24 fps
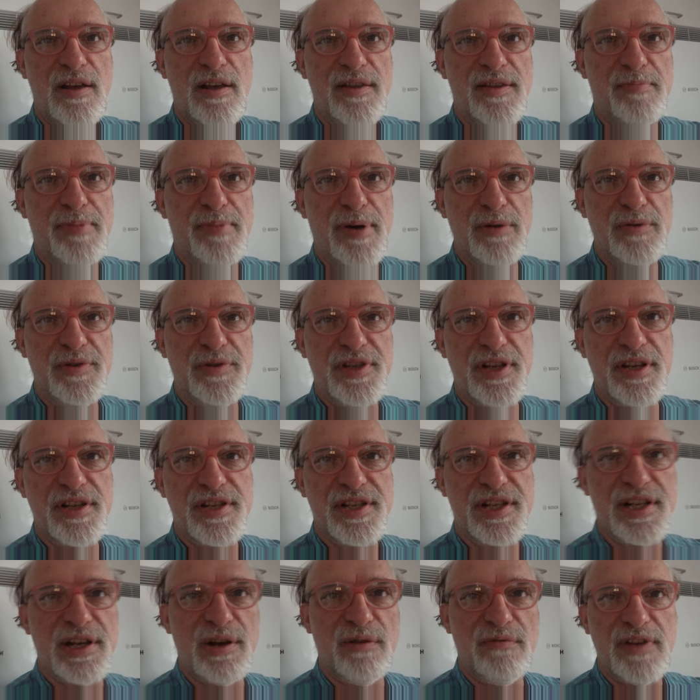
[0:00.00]
the post
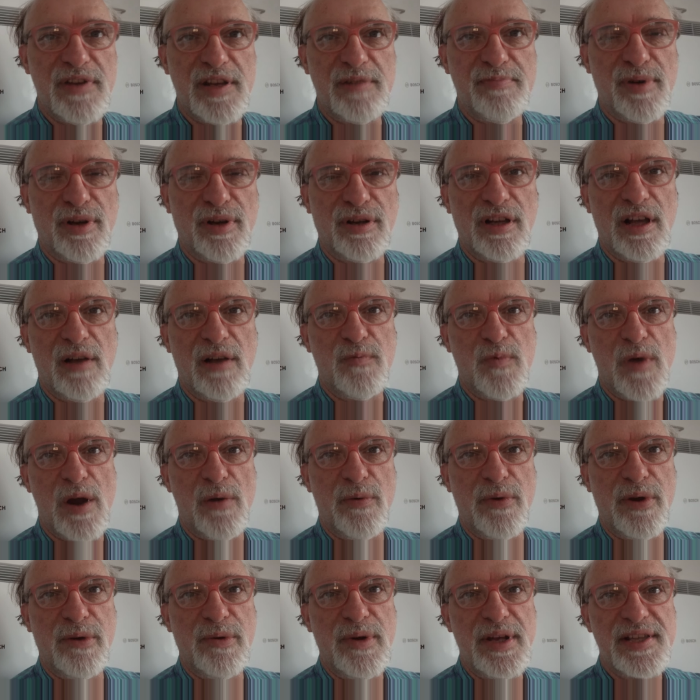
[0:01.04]
Soviet book club, where
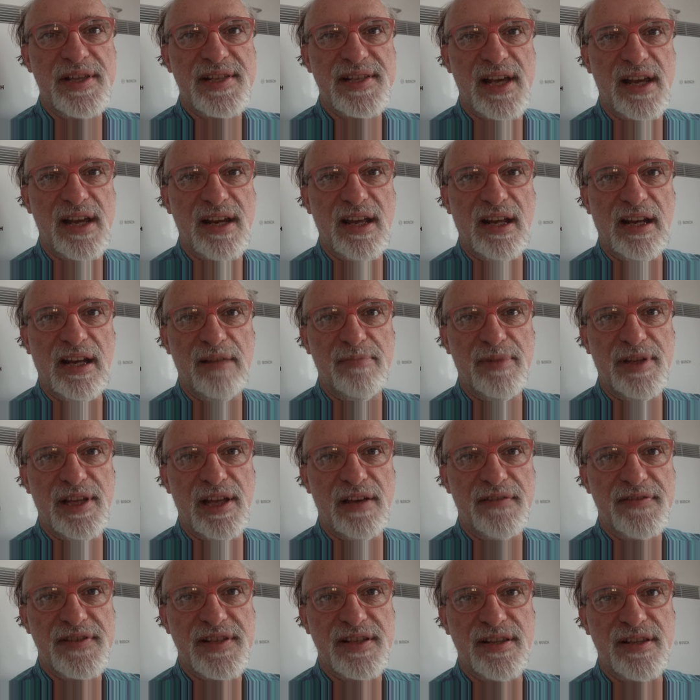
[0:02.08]
we read Sergei
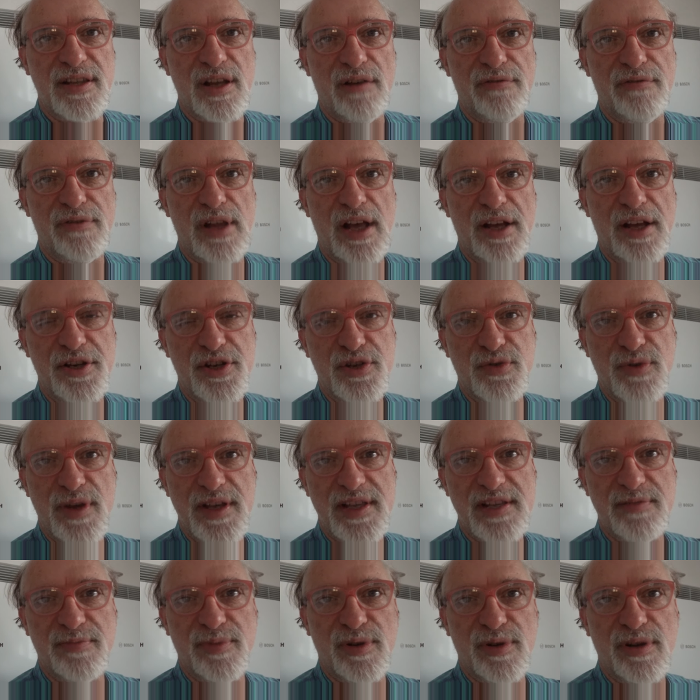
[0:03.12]
Lebedev's novel
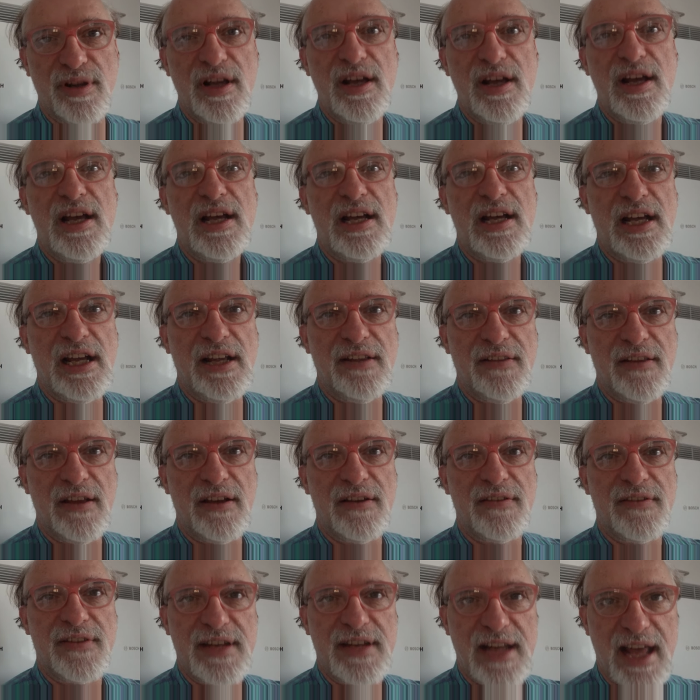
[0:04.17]
Untraceable in
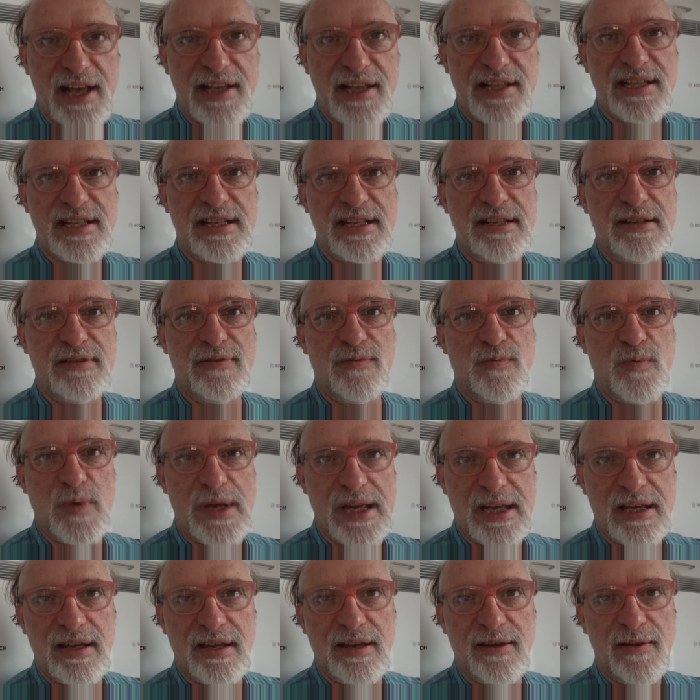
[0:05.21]
the next
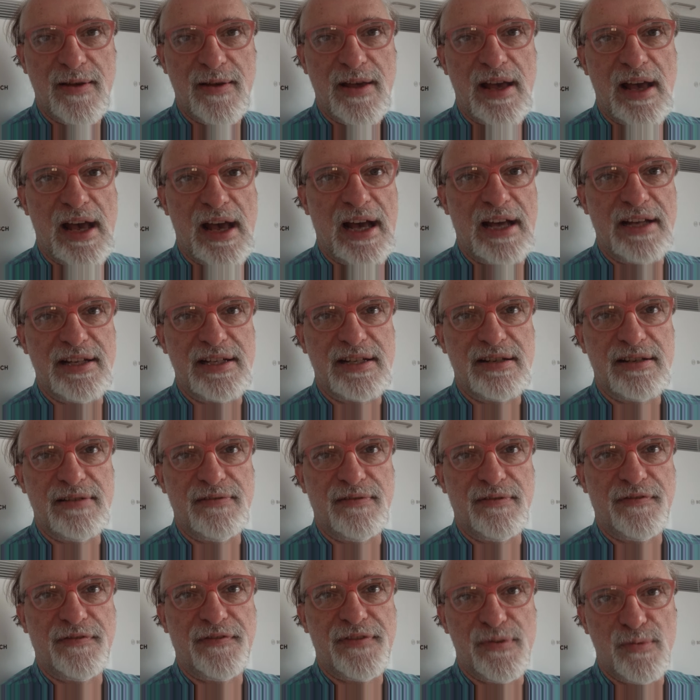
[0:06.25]
week and
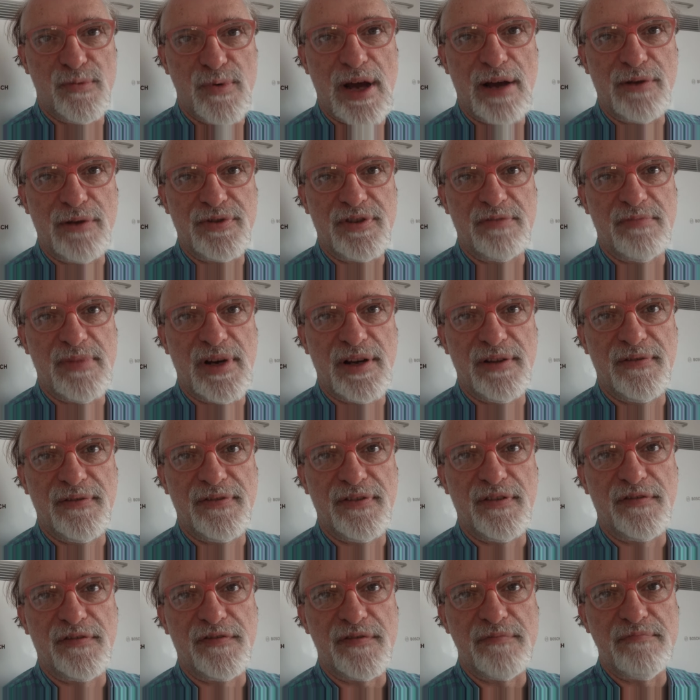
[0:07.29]
throughout the month
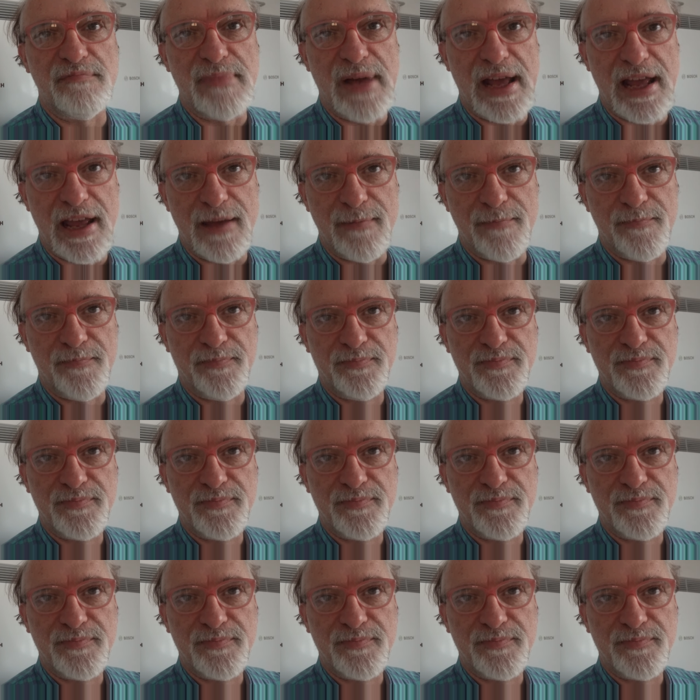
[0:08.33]
of May.